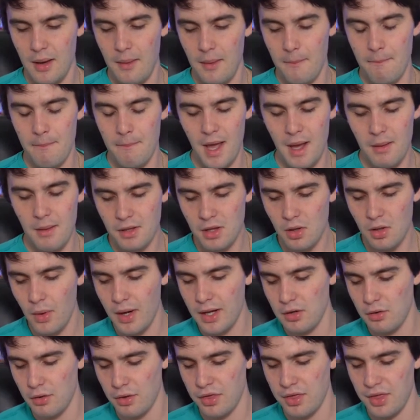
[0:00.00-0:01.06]
Maybe the way
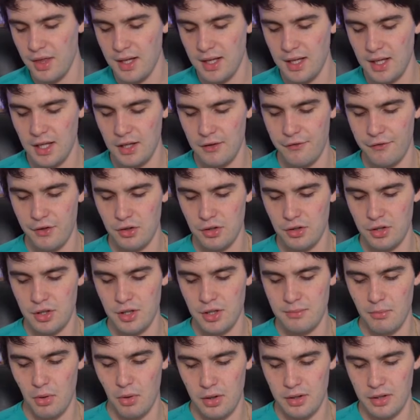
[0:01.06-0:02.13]
you're thinking if you're in a
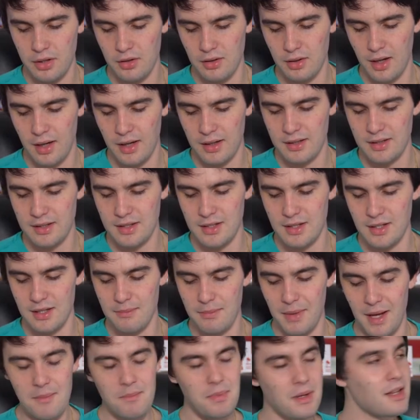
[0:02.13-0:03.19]
good market or not, it
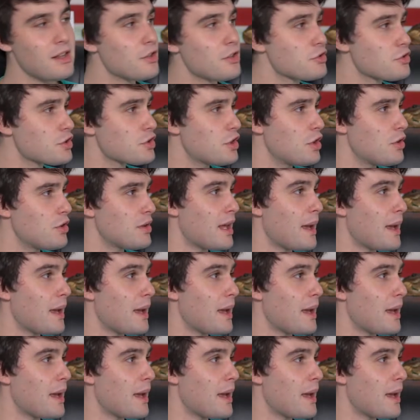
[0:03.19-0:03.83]
might be a little skewed.